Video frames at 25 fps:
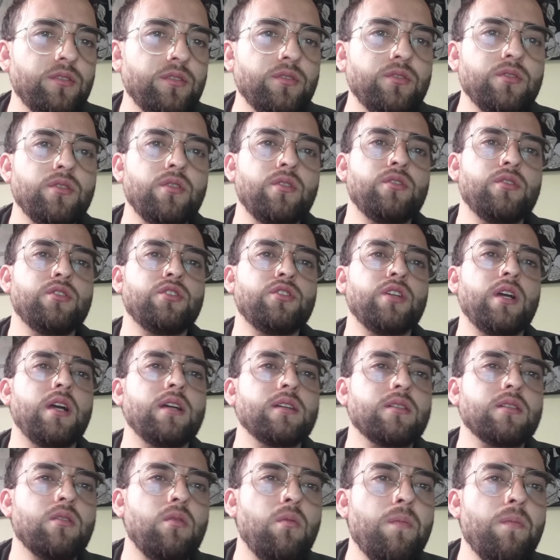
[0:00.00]
such as
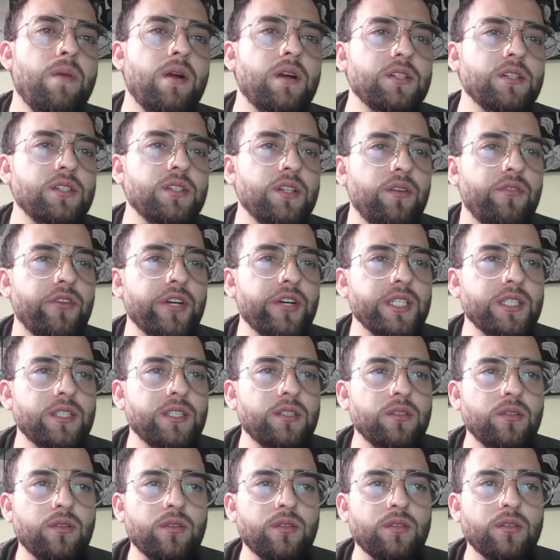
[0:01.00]
commercial
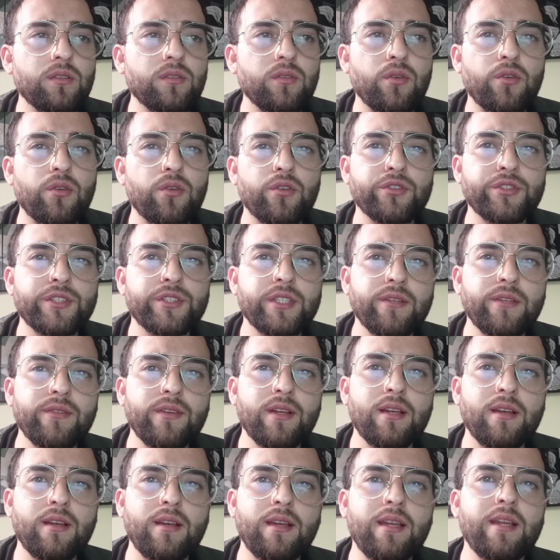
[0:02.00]
risk or
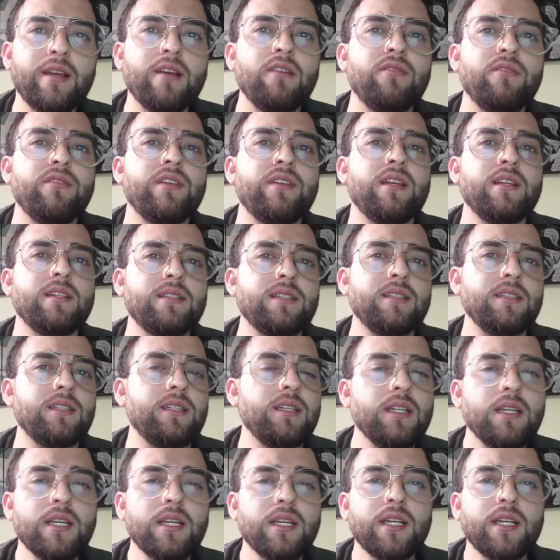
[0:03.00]
civil liability.